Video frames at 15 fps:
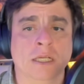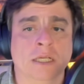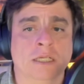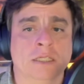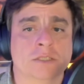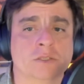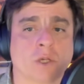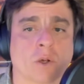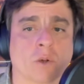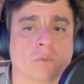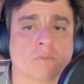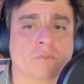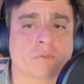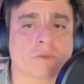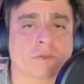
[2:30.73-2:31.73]
So
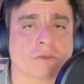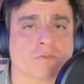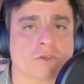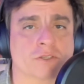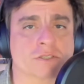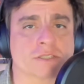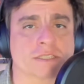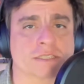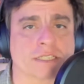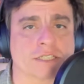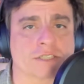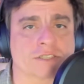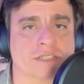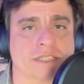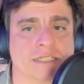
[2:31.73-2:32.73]
the first
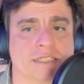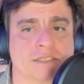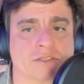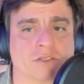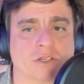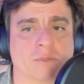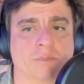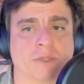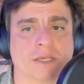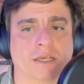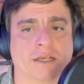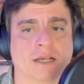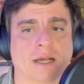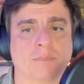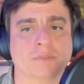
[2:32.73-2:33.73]
discussion is going to be
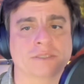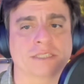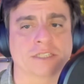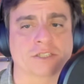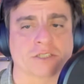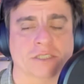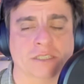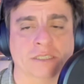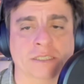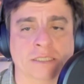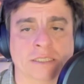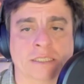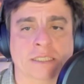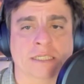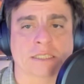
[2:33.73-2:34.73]
composition.
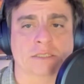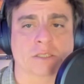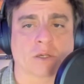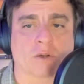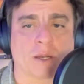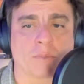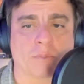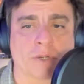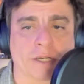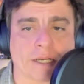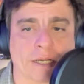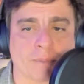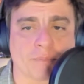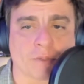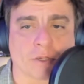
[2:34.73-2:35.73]
So I'm bringing
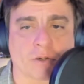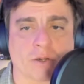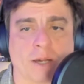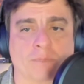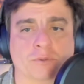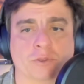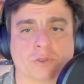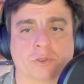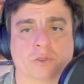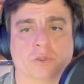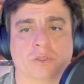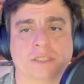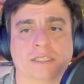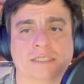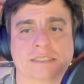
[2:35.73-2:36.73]
up the crop tool
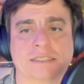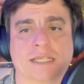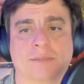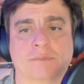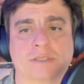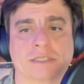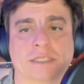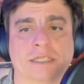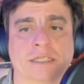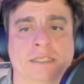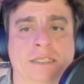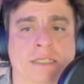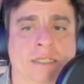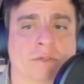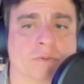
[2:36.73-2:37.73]
in Snapseed,
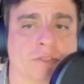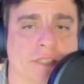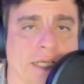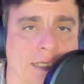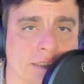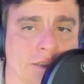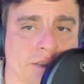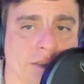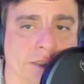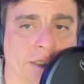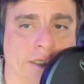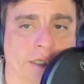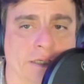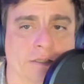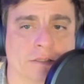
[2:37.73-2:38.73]
which has the